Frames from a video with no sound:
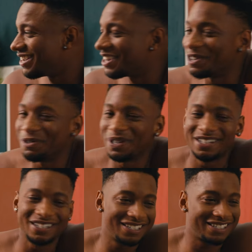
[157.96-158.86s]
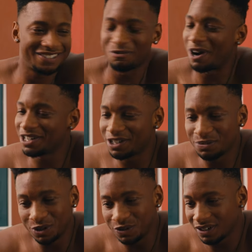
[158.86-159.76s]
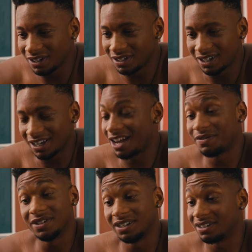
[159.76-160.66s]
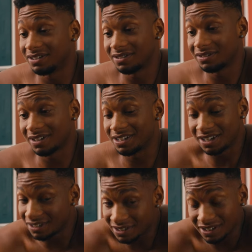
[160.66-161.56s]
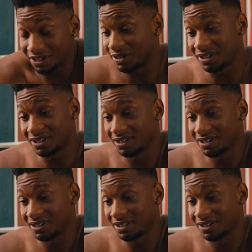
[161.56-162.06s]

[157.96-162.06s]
Yo, we just watching a movie and having dinner. There's nothing serious.